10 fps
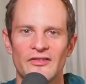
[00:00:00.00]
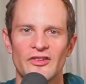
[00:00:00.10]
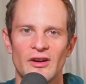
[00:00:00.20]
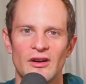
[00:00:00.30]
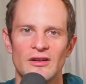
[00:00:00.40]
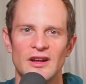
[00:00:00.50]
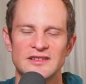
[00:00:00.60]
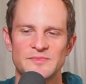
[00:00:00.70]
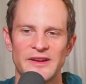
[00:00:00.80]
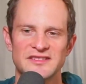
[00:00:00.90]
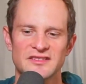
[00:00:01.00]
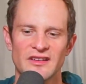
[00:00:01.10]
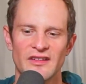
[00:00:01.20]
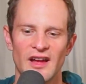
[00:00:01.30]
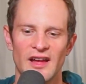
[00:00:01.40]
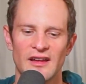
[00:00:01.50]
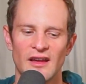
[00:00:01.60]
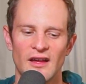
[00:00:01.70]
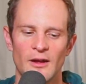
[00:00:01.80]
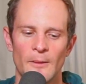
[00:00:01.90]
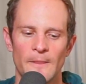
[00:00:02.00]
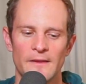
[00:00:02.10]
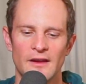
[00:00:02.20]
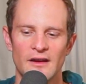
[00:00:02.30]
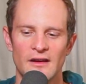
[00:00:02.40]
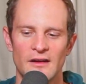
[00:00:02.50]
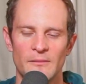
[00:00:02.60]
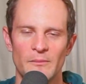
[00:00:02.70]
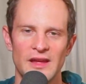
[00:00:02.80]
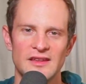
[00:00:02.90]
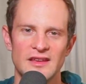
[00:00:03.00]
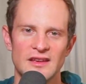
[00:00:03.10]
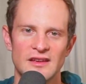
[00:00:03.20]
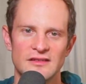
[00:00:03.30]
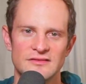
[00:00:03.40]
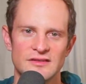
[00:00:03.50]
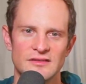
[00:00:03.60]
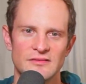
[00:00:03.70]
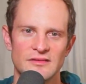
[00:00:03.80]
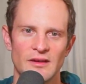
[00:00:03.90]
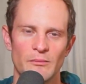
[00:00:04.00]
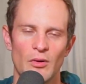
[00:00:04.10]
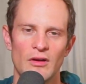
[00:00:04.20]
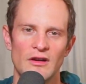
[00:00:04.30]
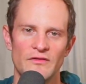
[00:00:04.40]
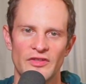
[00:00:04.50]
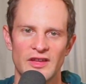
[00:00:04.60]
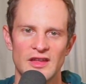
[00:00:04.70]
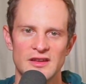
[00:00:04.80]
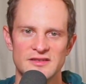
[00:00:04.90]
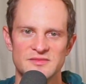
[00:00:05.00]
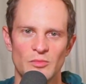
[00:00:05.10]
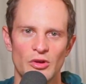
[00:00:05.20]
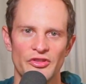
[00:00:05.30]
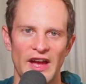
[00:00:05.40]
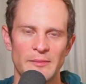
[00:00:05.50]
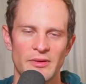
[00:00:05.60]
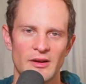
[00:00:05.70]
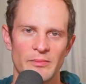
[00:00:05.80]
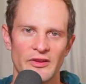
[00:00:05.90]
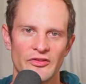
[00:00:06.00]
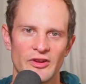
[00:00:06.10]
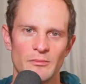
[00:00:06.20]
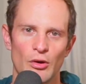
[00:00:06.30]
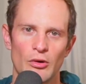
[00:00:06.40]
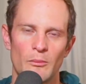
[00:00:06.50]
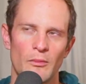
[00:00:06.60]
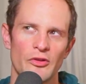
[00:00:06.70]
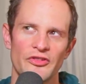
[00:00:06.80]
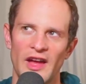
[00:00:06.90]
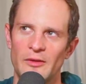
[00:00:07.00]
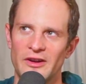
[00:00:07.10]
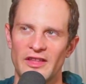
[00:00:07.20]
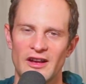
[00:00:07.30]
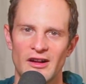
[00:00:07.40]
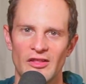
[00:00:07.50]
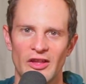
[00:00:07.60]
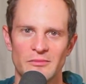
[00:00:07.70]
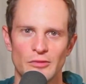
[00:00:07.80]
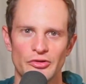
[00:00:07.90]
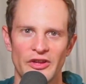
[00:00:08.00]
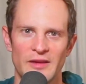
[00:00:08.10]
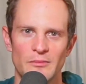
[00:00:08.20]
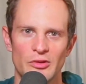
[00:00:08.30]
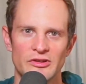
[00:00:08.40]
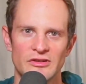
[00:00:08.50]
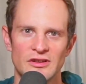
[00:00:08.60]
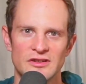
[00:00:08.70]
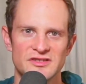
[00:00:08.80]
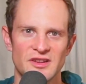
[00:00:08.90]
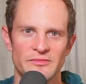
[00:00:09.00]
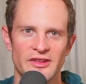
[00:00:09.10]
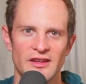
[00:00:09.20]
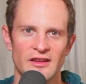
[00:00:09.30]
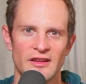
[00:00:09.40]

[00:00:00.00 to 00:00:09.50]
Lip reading: So it's basically like you're making more of the keys multi-purpose or multi, what do they call it? Like multimodal or something?